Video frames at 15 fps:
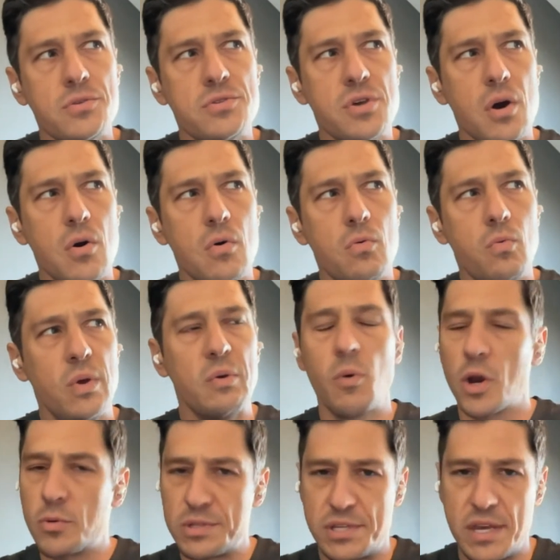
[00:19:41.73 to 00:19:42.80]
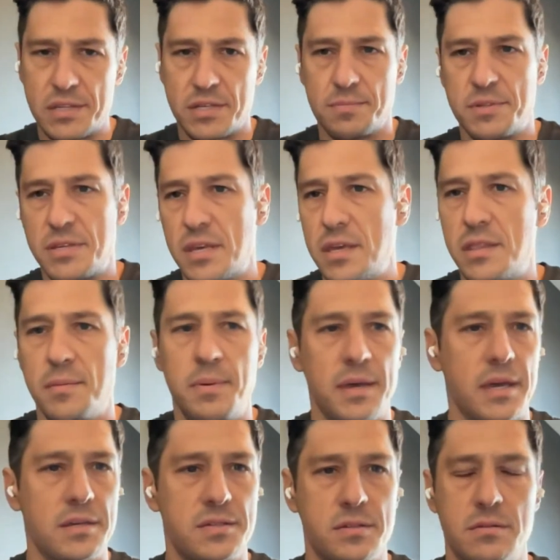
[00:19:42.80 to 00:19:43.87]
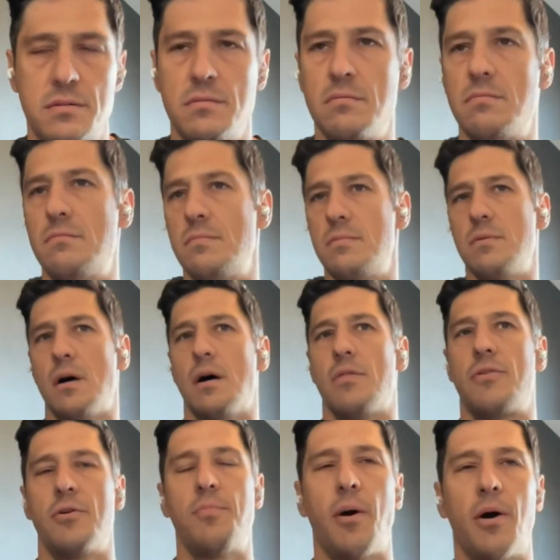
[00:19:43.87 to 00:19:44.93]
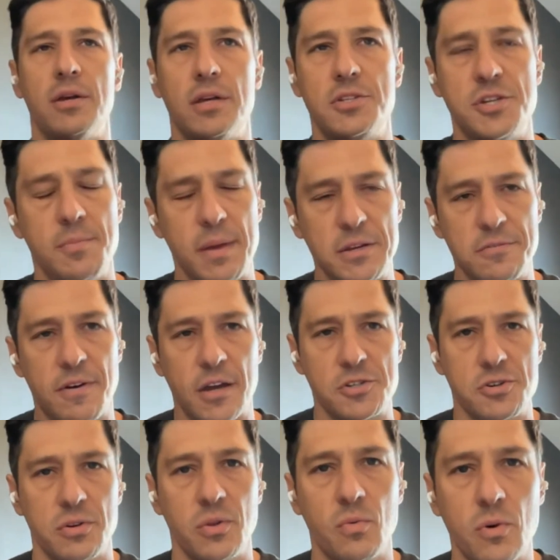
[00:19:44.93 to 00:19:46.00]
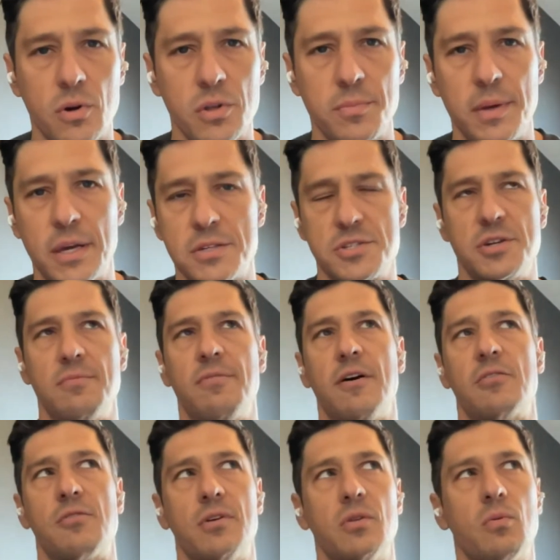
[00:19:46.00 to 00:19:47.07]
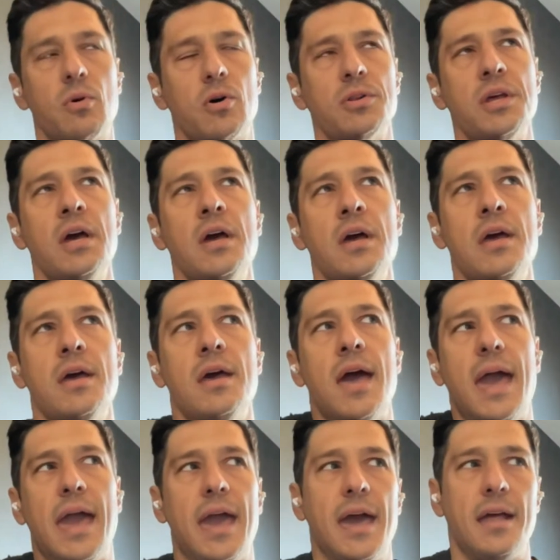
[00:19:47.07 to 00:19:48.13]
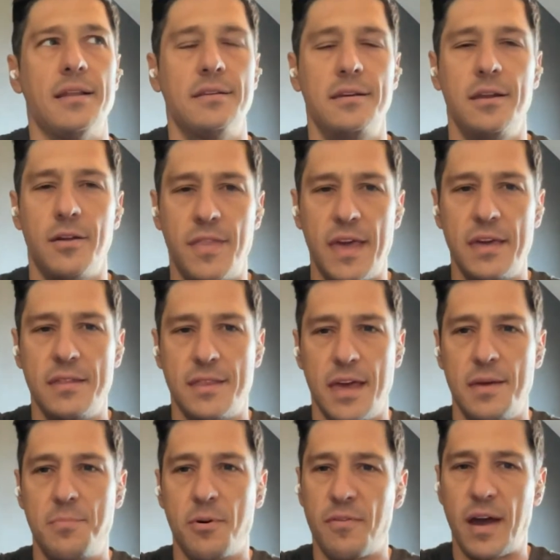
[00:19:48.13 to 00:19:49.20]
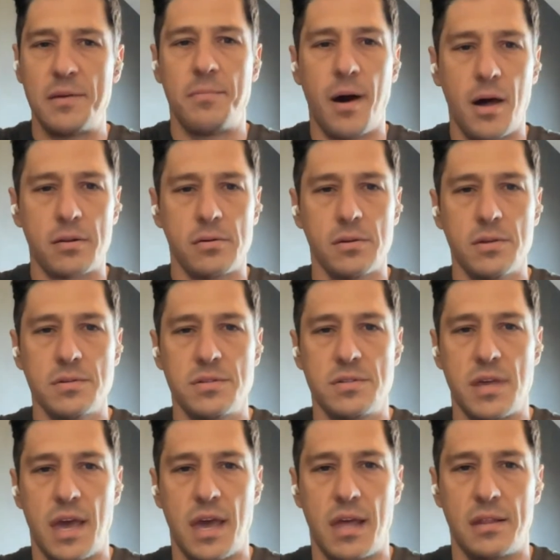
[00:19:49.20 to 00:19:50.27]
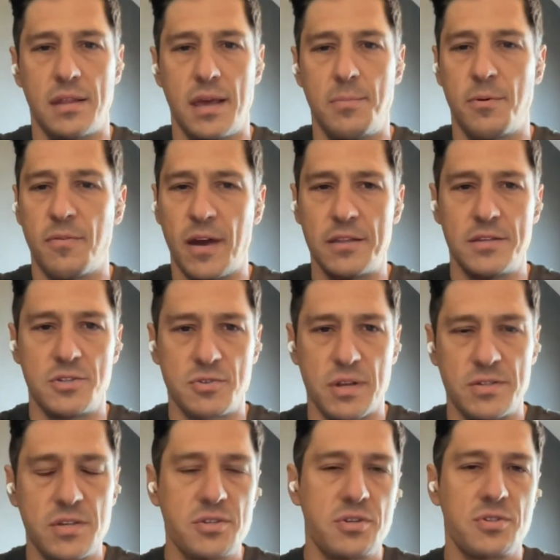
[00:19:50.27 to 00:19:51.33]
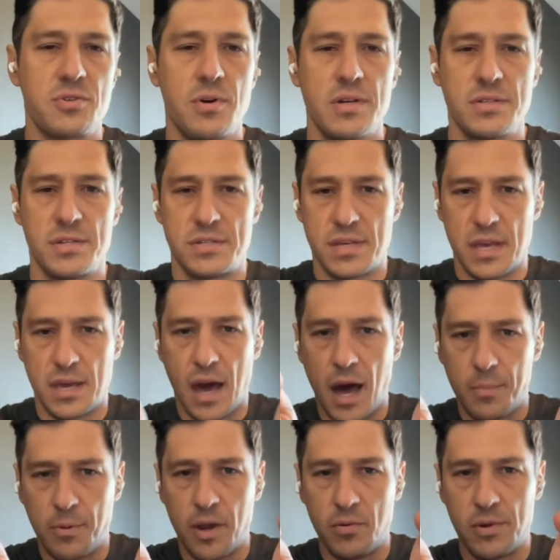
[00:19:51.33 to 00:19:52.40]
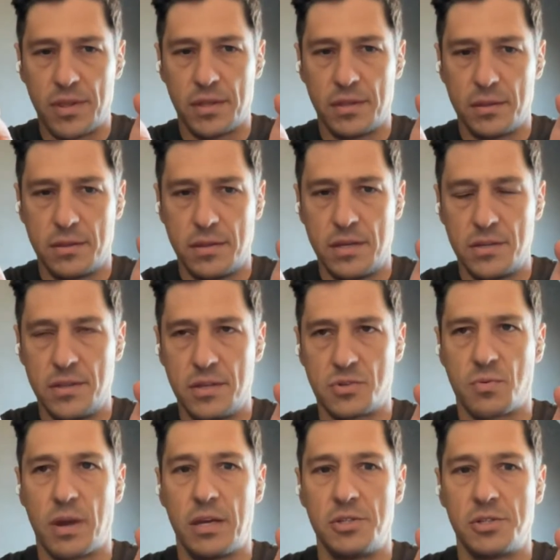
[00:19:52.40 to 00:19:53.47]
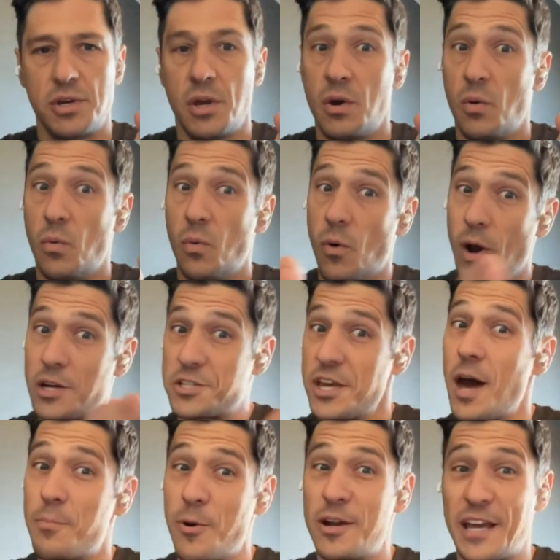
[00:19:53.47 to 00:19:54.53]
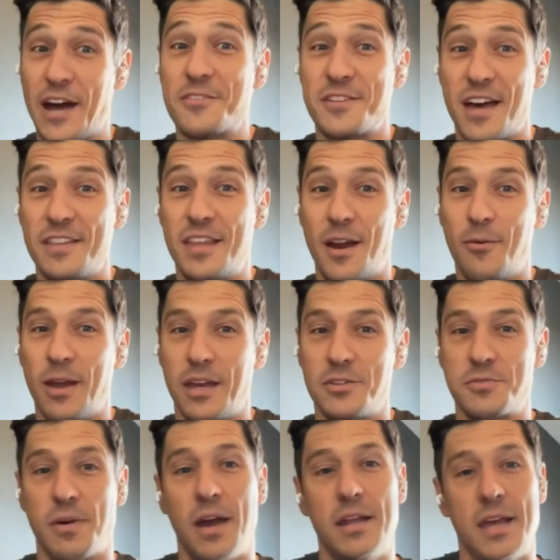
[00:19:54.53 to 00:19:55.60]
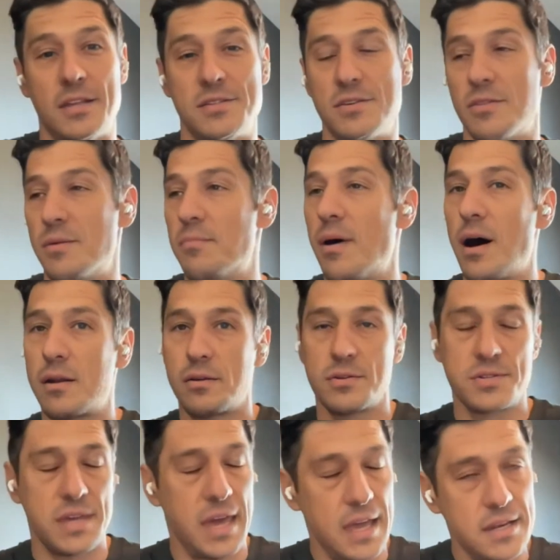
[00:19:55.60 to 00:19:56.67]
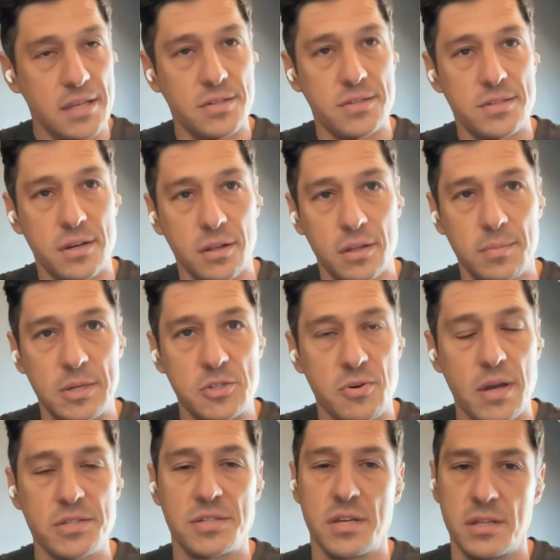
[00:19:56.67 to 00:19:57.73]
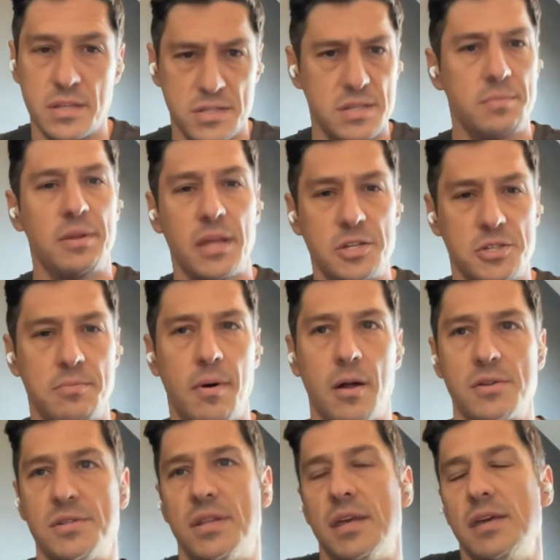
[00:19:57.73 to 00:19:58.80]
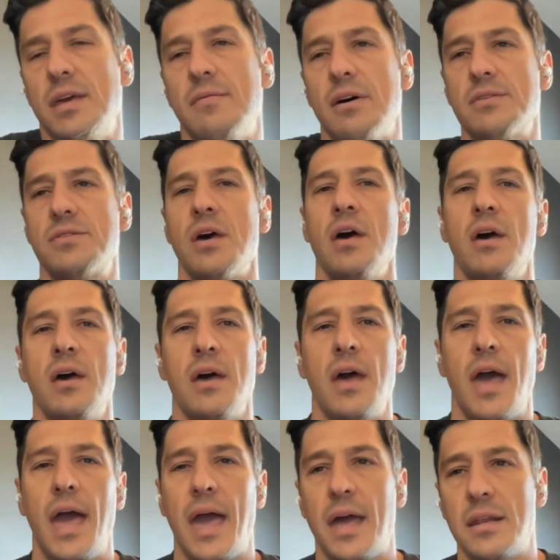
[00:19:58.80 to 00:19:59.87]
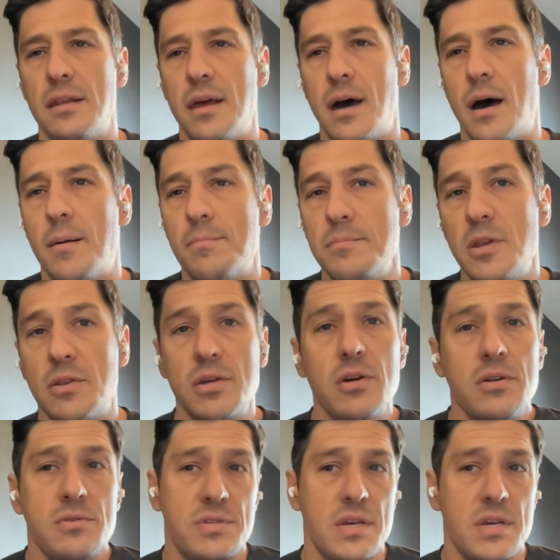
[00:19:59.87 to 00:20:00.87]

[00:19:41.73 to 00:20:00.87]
So we work with TSMC, the biggest third-party chip manufacturer in the world, biggest chip foundry in the world. And they provide models and they provide these transistors to us and say operate within this range. We're actually operating outside that range, right? And so the models can't necessarily be trusted, the simulation models that they give us. And the good